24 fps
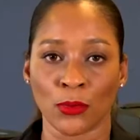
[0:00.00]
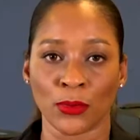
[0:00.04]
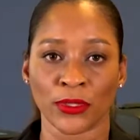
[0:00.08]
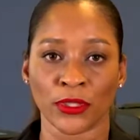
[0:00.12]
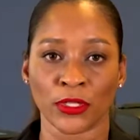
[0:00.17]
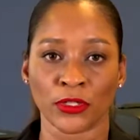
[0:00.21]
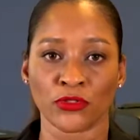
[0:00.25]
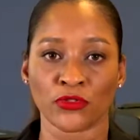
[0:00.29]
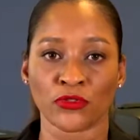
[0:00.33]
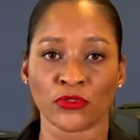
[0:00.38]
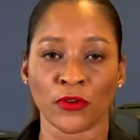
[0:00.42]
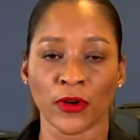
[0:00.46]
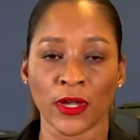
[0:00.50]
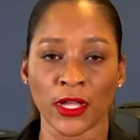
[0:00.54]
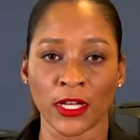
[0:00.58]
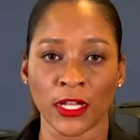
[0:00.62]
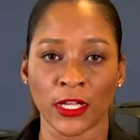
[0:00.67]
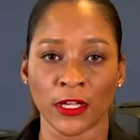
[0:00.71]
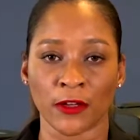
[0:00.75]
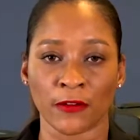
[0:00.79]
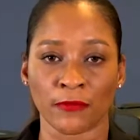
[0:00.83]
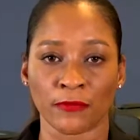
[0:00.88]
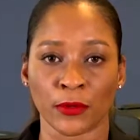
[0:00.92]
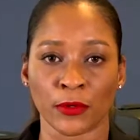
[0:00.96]
with the
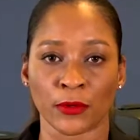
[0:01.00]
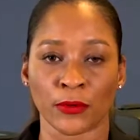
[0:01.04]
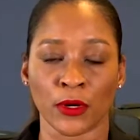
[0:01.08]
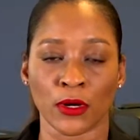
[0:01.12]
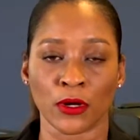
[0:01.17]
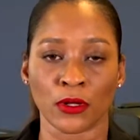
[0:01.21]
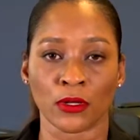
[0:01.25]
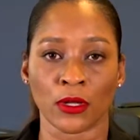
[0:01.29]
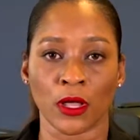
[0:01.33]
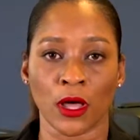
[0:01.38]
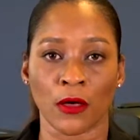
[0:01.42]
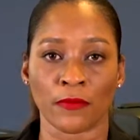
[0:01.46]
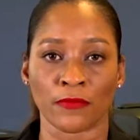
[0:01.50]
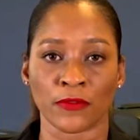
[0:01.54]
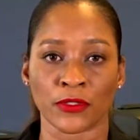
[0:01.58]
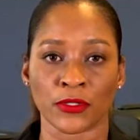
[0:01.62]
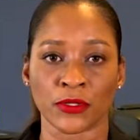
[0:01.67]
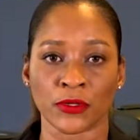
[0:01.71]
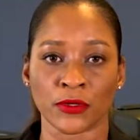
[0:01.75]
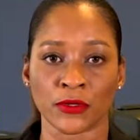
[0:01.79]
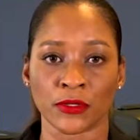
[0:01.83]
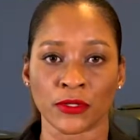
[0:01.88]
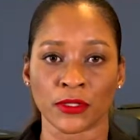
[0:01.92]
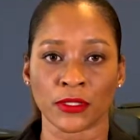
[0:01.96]
training of parole
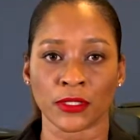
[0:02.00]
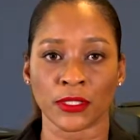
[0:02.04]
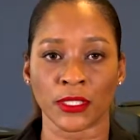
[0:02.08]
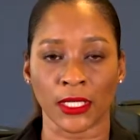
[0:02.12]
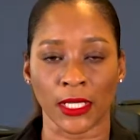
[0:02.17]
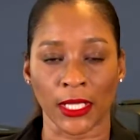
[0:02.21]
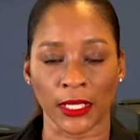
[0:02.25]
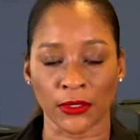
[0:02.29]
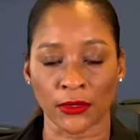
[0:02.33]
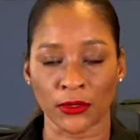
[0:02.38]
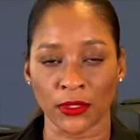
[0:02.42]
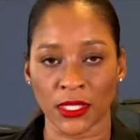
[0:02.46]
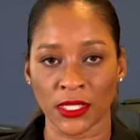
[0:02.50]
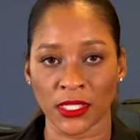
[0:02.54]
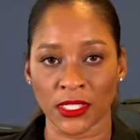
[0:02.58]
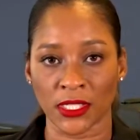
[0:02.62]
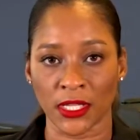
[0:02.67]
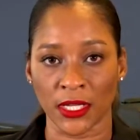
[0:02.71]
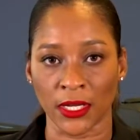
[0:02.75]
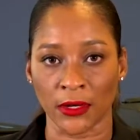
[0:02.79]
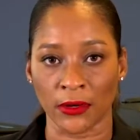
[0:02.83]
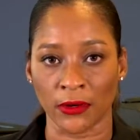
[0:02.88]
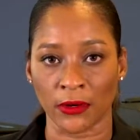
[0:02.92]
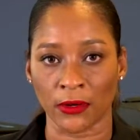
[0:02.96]
officers later this
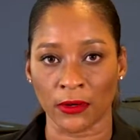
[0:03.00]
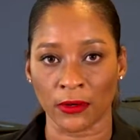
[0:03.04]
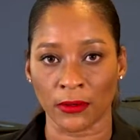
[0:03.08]
year.